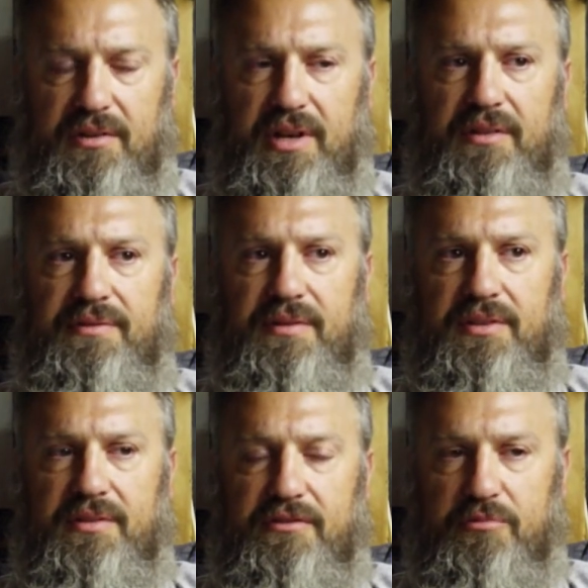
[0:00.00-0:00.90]
and grateful
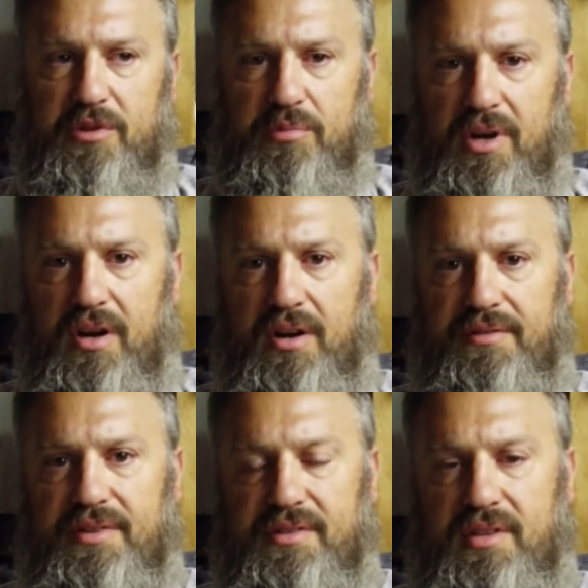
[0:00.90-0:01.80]
to have been part
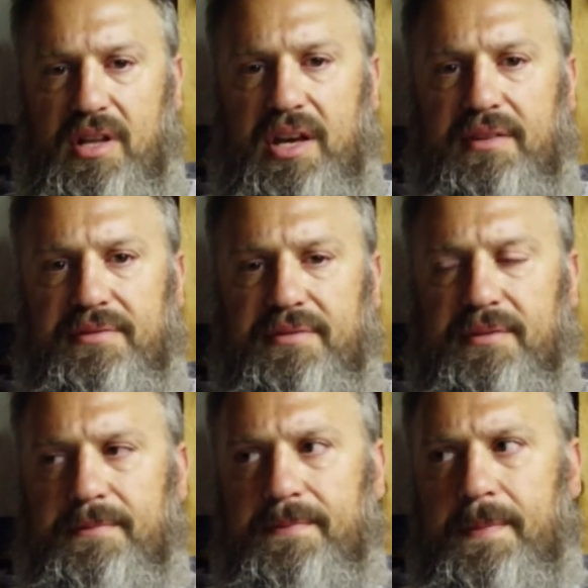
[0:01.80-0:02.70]
of his life,
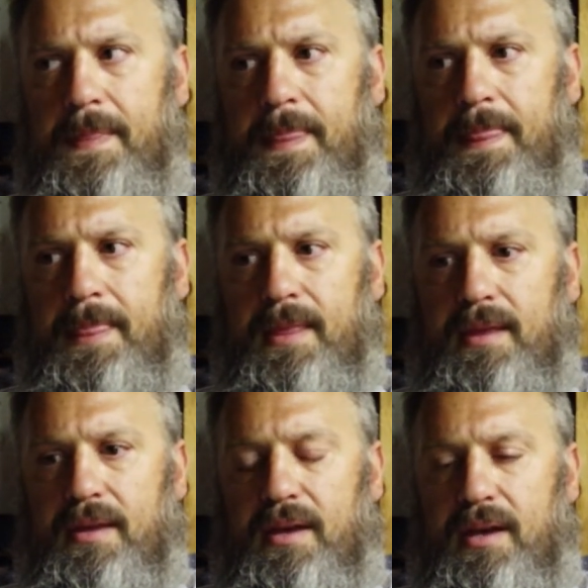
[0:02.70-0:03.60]

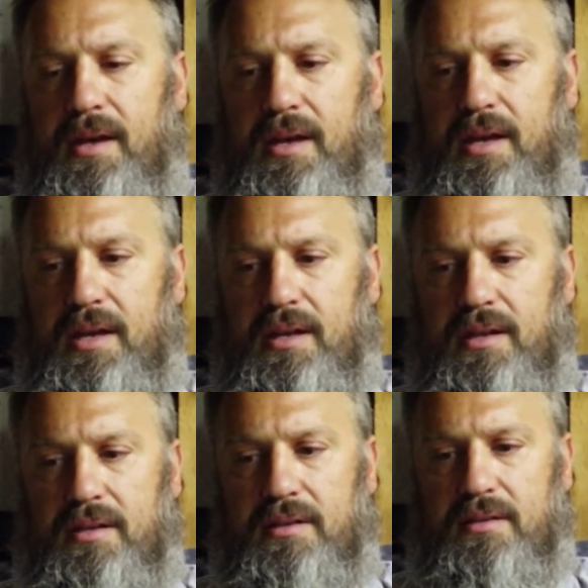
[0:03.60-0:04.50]

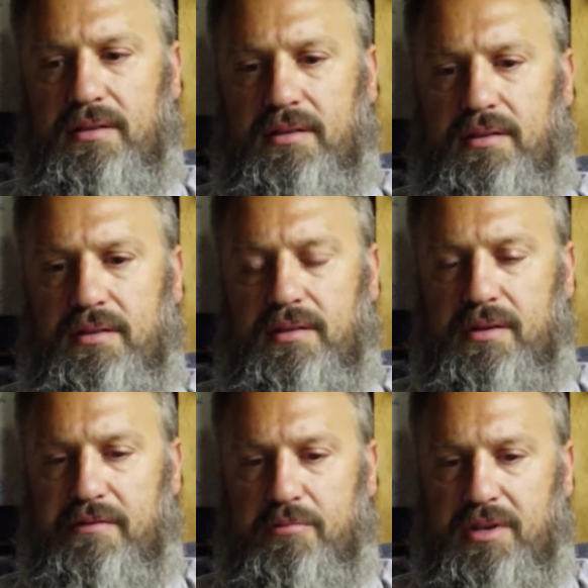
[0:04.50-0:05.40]
and
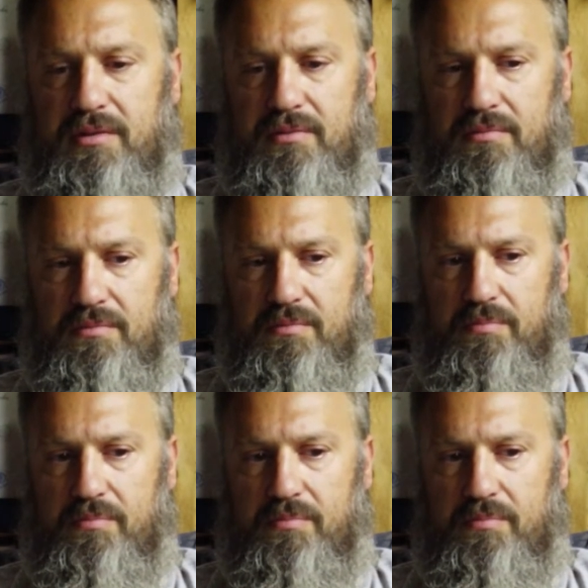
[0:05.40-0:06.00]
to have been